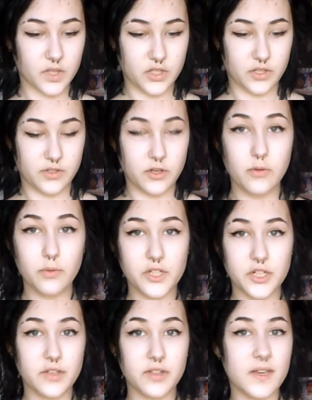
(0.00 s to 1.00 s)
Just do
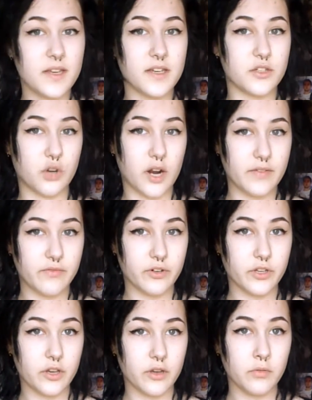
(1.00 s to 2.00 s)
what you think is right
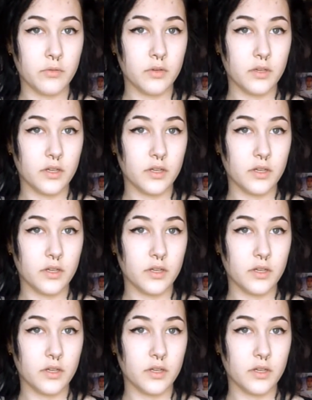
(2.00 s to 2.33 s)
for you.